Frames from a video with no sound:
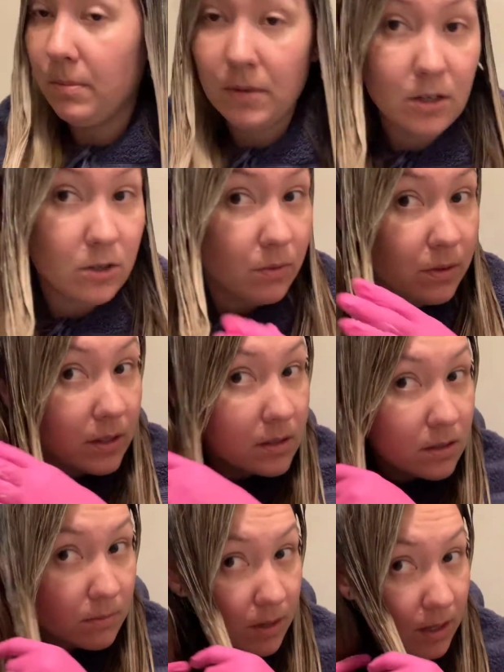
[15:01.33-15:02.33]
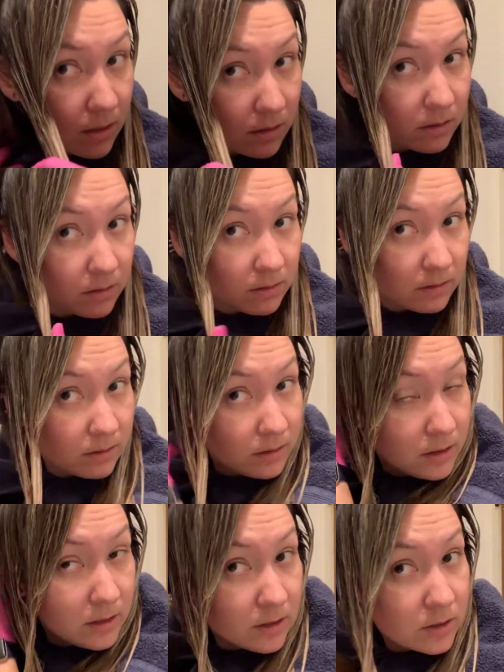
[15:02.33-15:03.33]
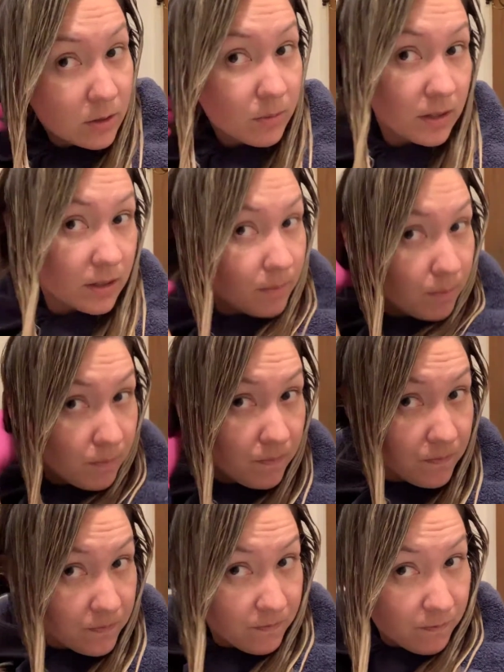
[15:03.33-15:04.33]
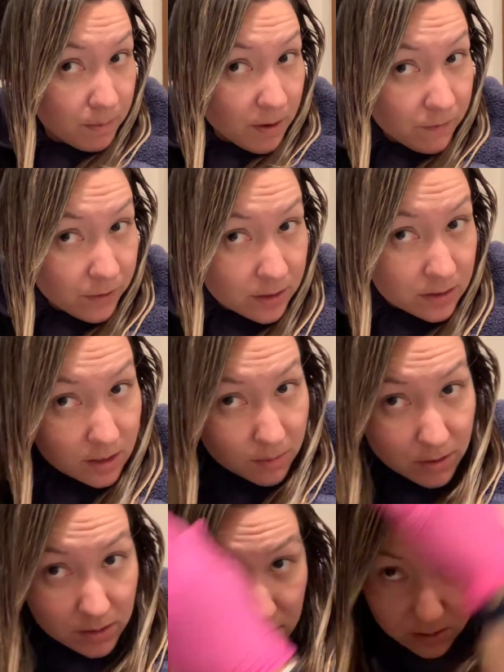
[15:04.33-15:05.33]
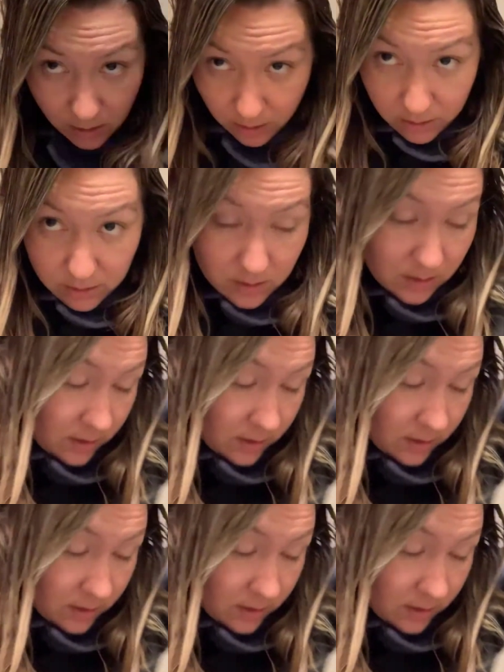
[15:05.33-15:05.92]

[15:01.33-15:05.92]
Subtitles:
gonna do with this in a minute. So but first I'm gonna start